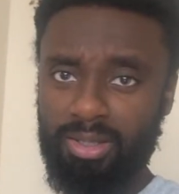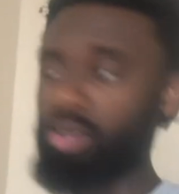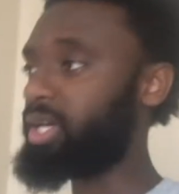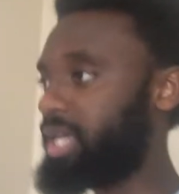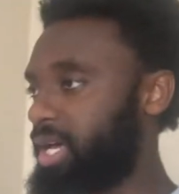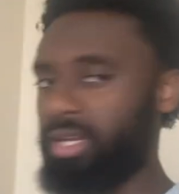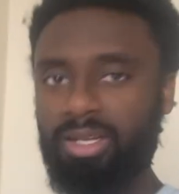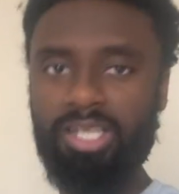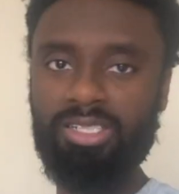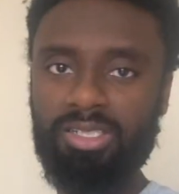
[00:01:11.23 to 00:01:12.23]
Okay, yeah,
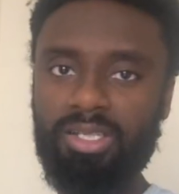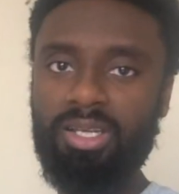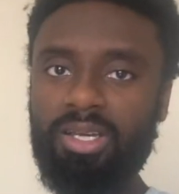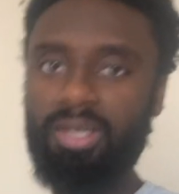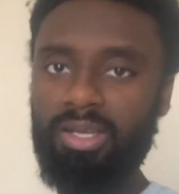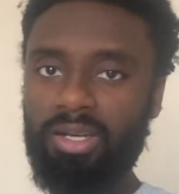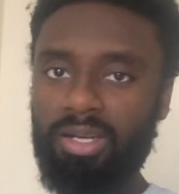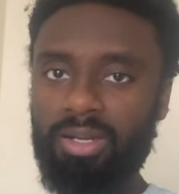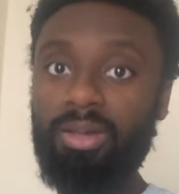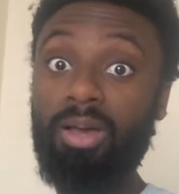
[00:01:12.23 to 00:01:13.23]
let's.
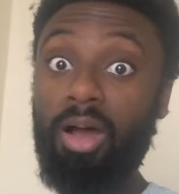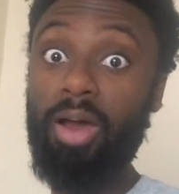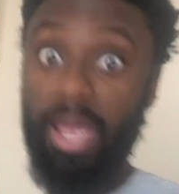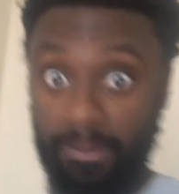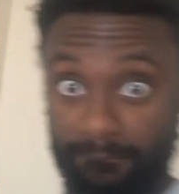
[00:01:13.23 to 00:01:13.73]
Alright.